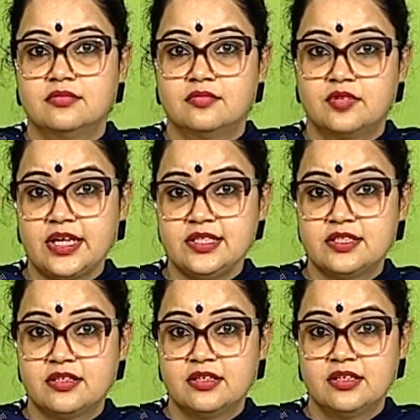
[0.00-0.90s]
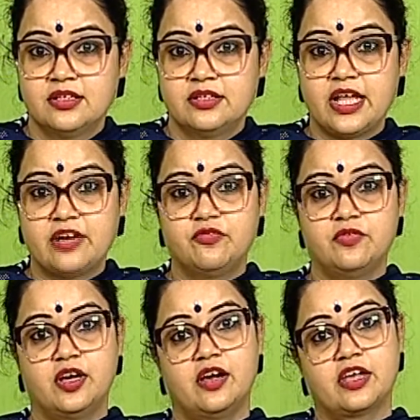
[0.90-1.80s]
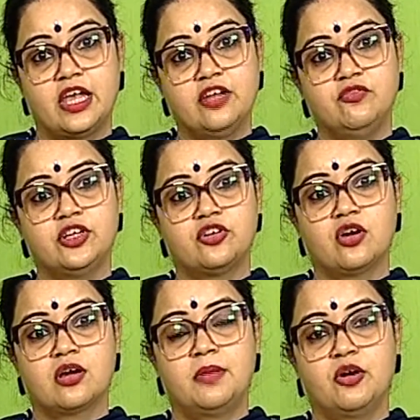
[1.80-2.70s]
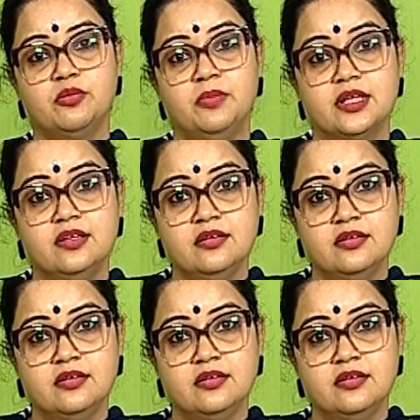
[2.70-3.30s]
right? Then again we talk about mother,